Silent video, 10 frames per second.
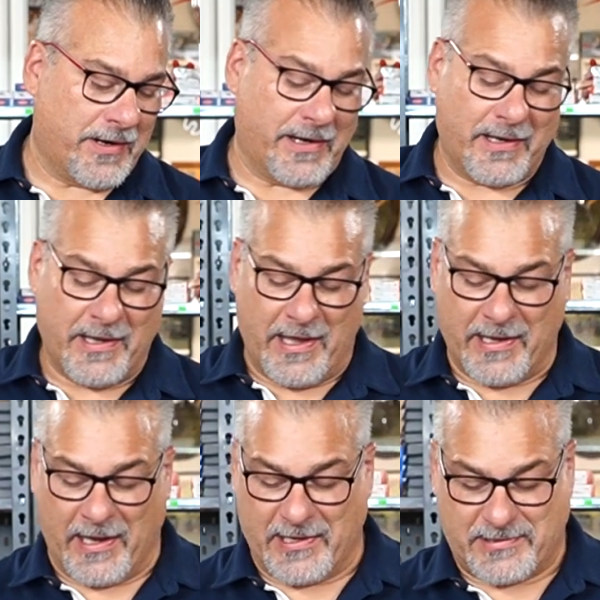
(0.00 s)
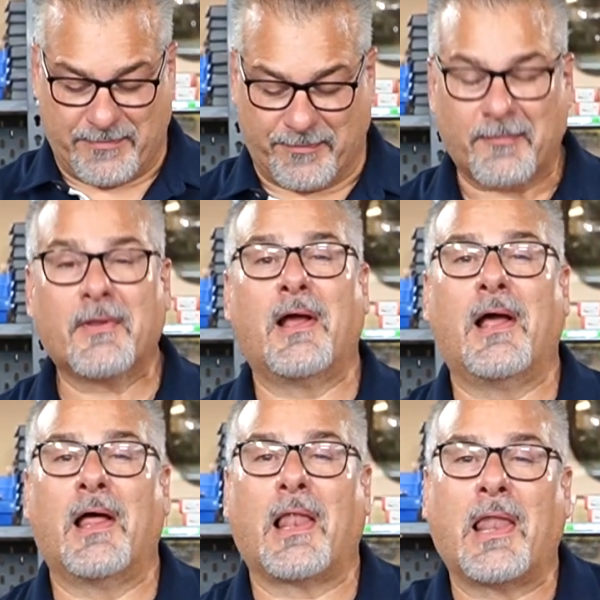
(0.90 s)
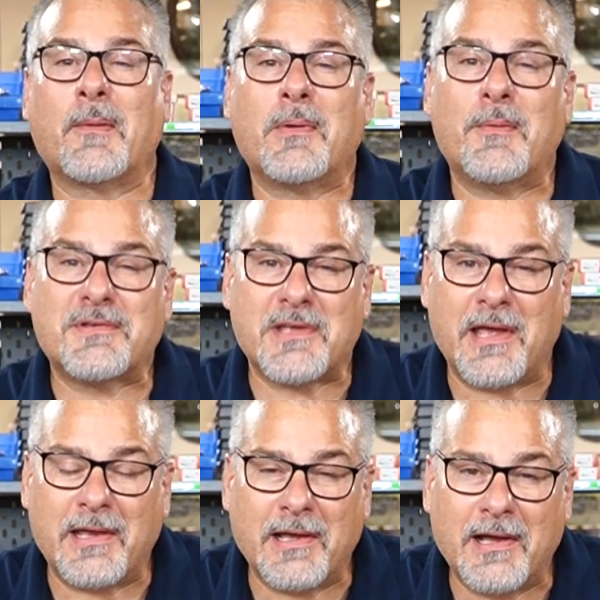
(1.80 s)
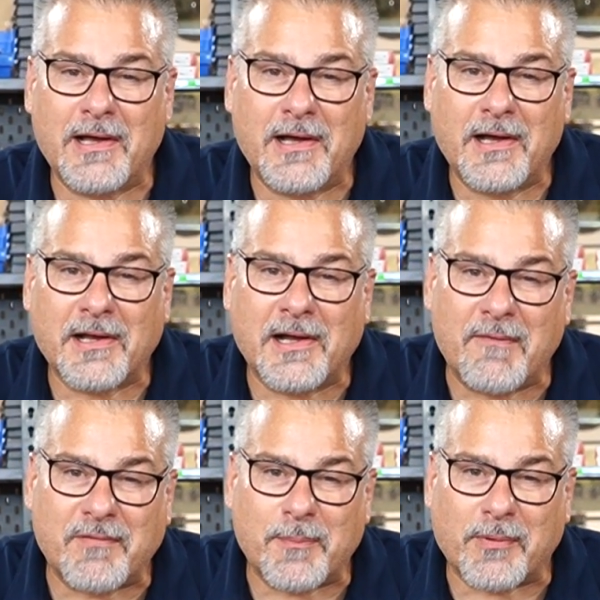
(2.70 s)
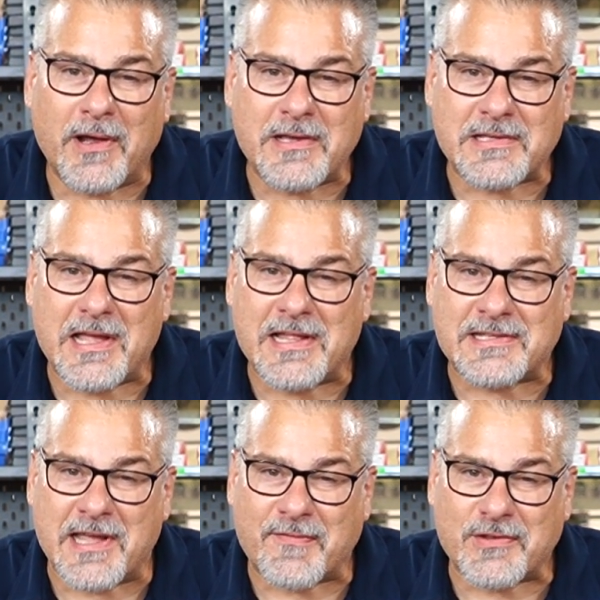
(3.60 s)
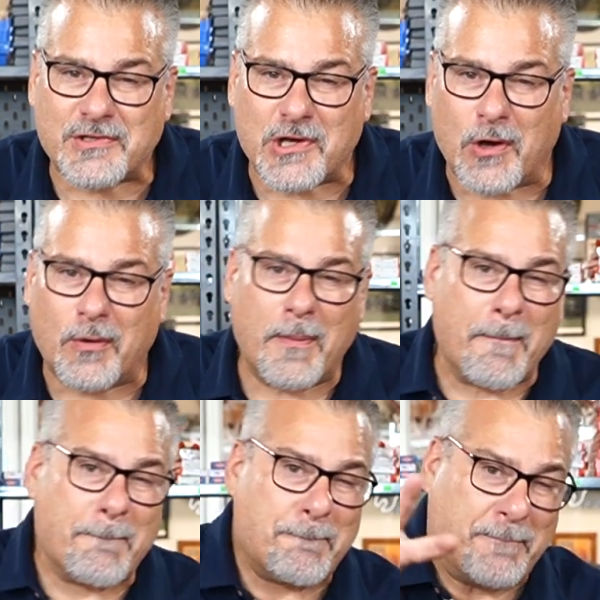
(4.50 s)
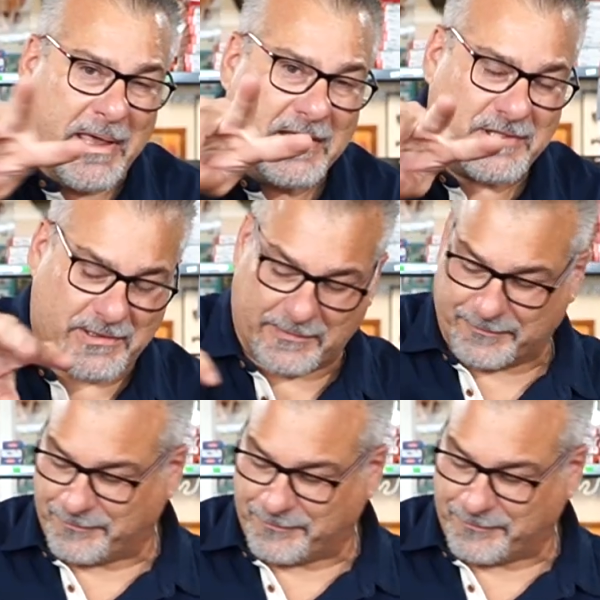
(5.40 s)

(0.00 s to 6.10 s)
All right. Hey guys, like we always say, come for the price and stay for the show. Peace.